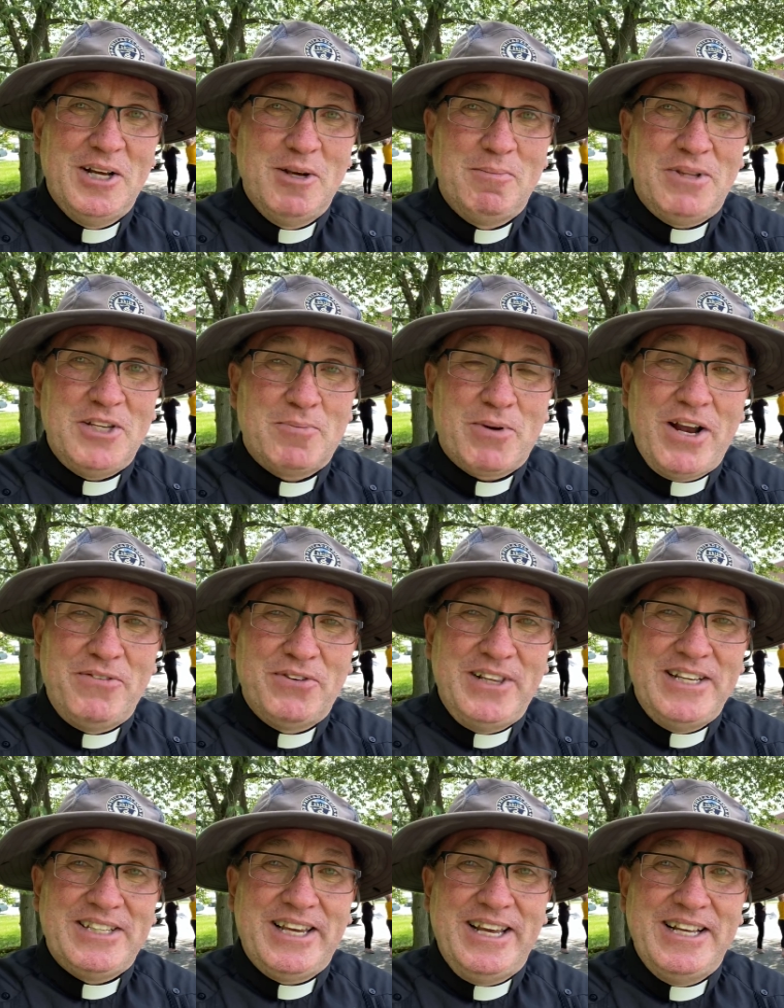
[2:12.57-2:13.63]
Please pray for
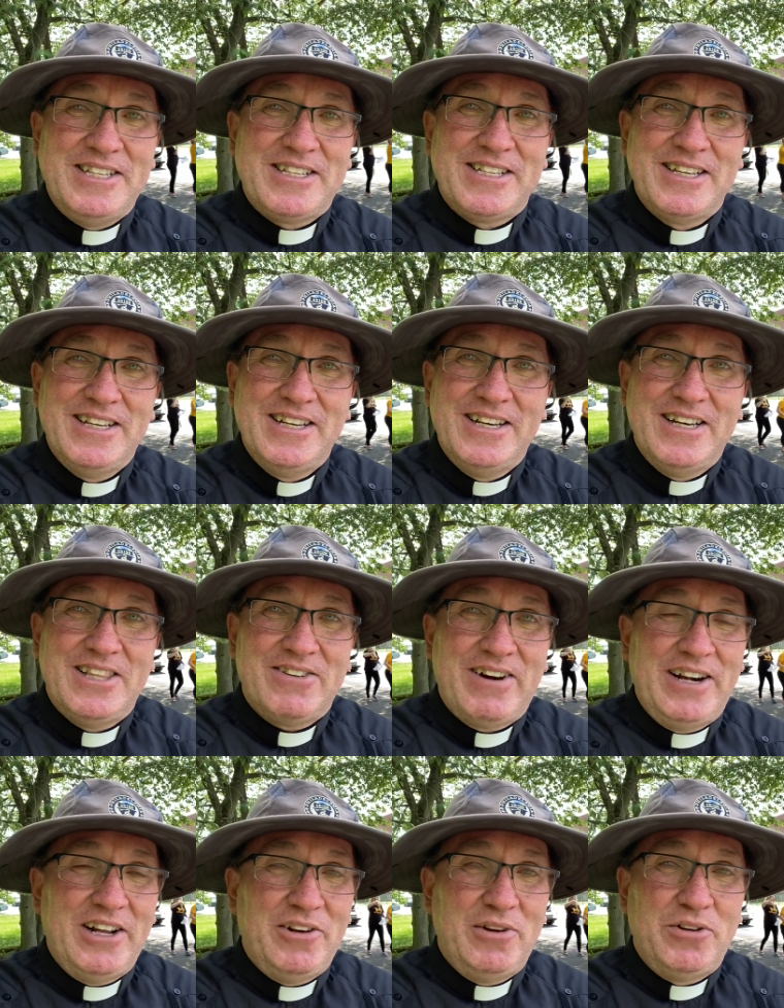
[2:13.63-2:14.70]
these kids. They're
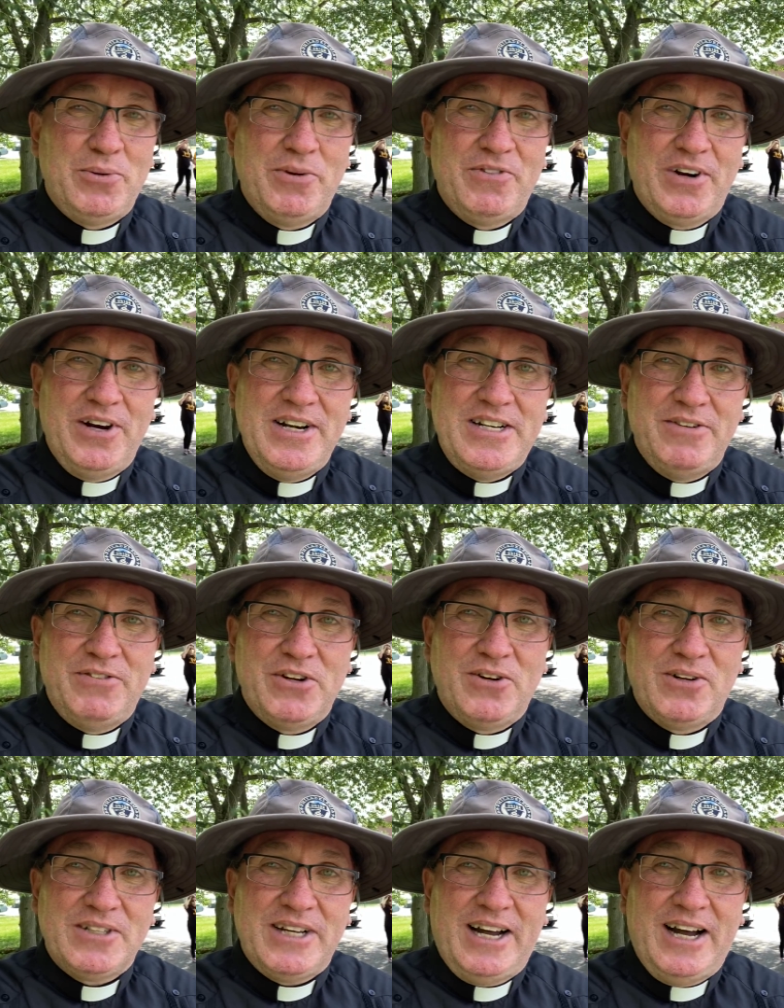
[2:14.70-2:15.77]
entering into a very
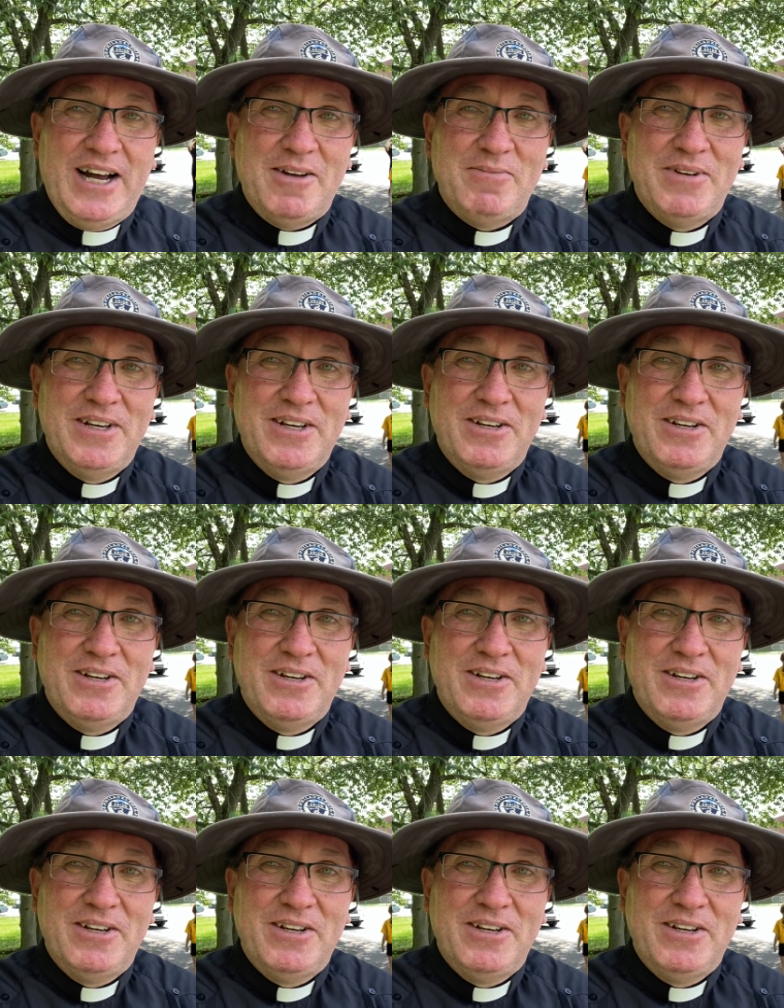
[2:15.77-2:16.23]
difficult time,